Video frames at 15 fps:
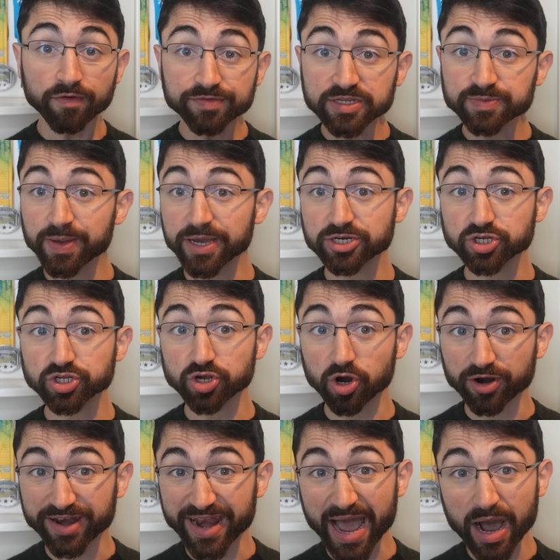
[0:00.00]
of these patients
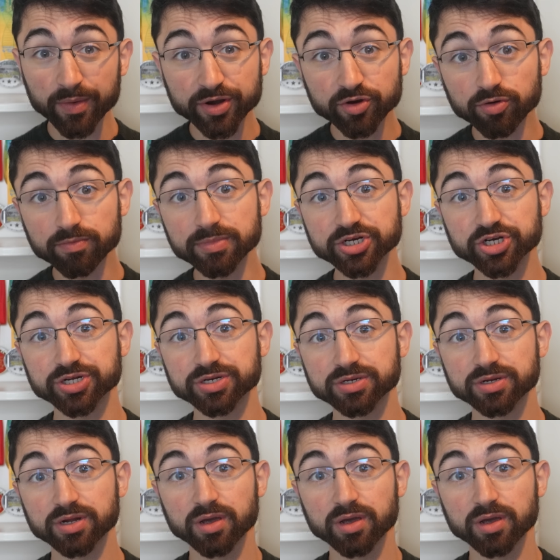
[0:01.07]
are now in remission